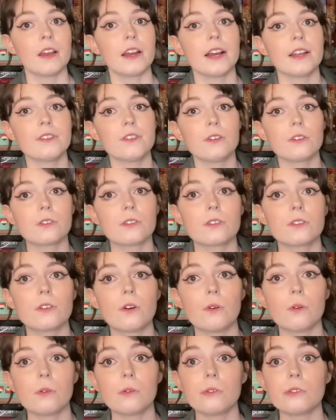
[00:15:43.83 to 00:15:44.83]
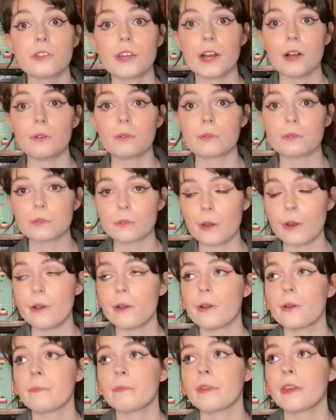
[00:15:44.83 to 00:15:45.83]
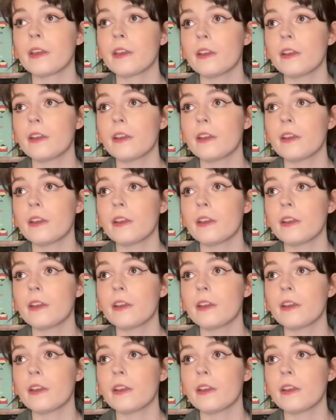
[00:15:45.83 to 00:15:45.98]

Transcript: And Dr. Gaul tells Snow